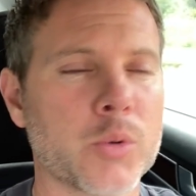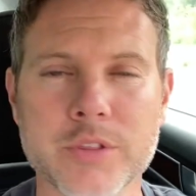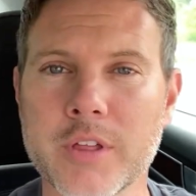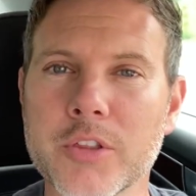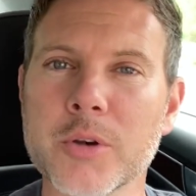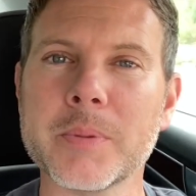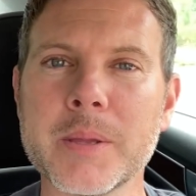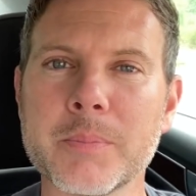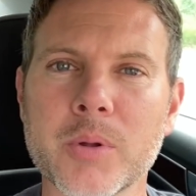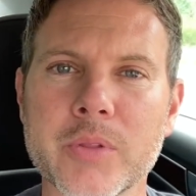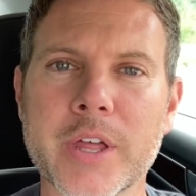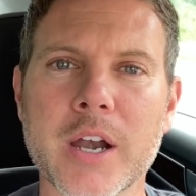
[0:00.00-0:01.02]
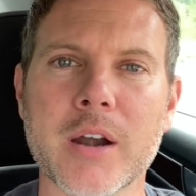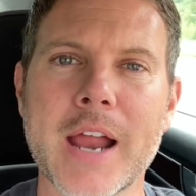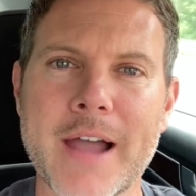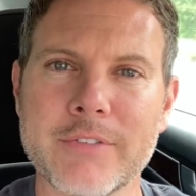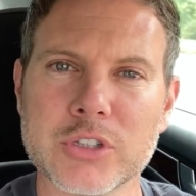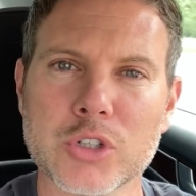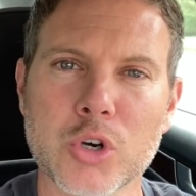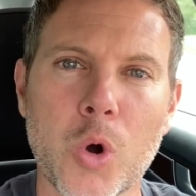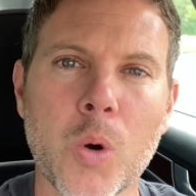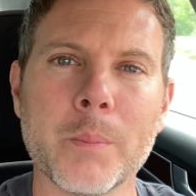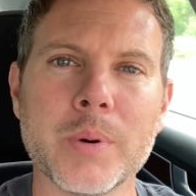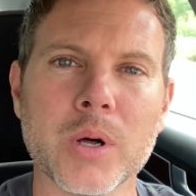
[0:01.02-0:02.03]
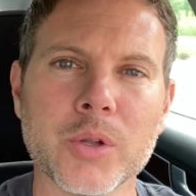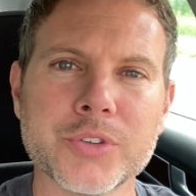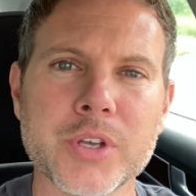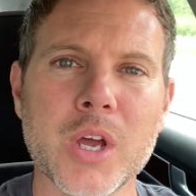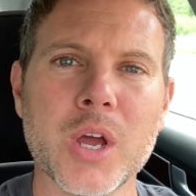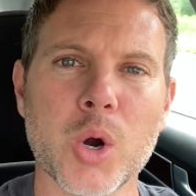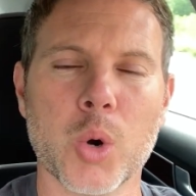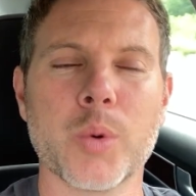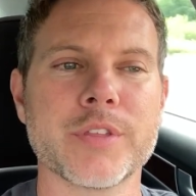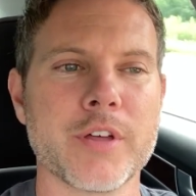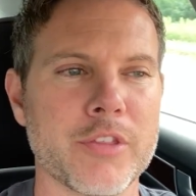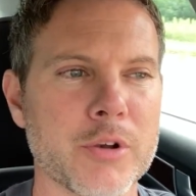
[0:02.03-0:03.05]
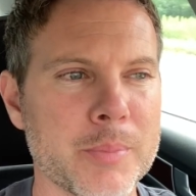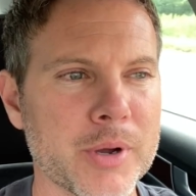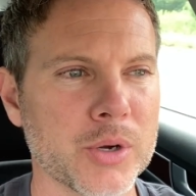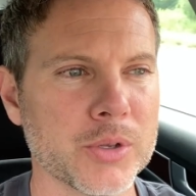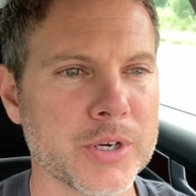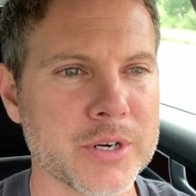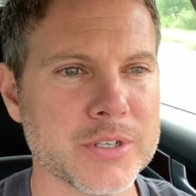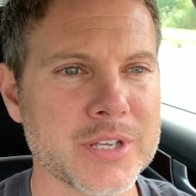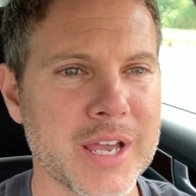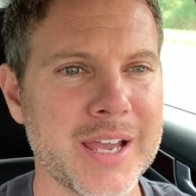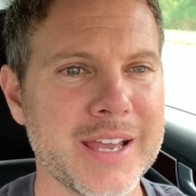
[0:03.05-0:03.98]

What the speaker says: with other people that are having their home built or with other builders